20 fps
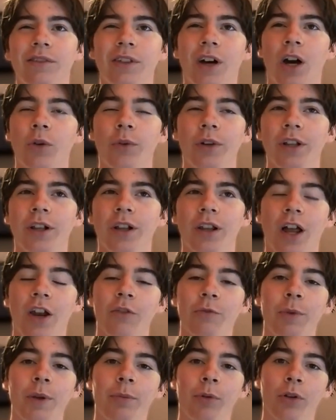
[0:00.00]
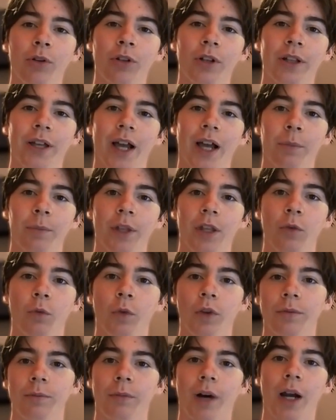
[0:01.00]
not really a lot of people could help me
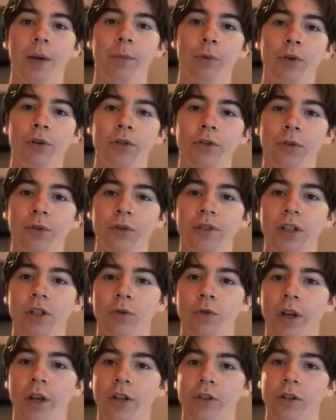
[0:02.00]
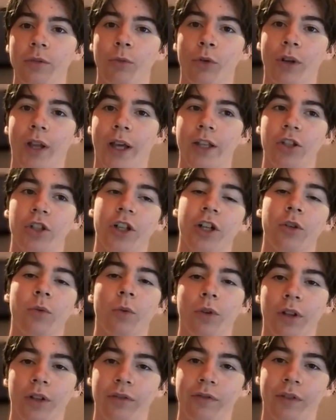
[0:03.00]
with my personal situation, more like
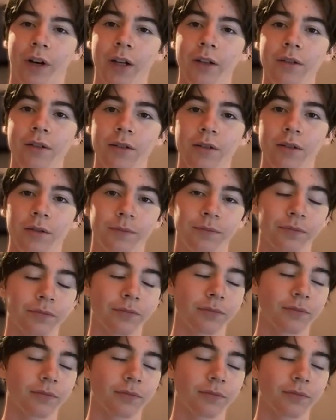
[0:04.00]
general advice.